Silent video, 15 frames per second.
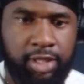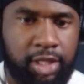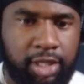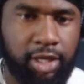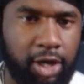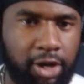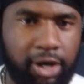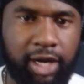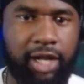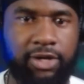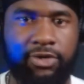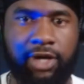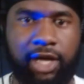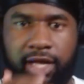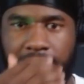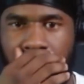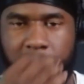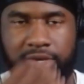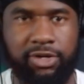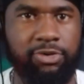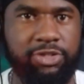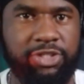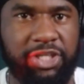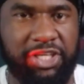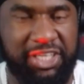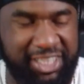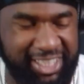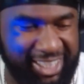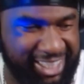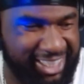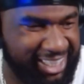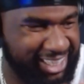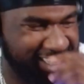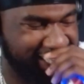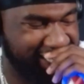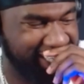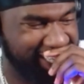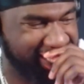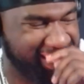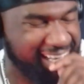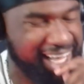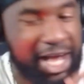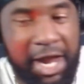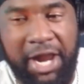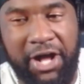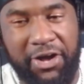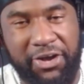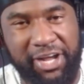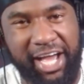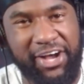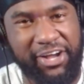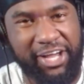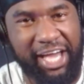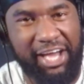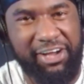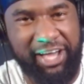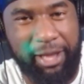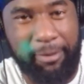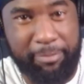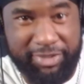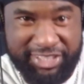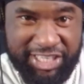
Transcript: Alright, I don't know what you... Okay.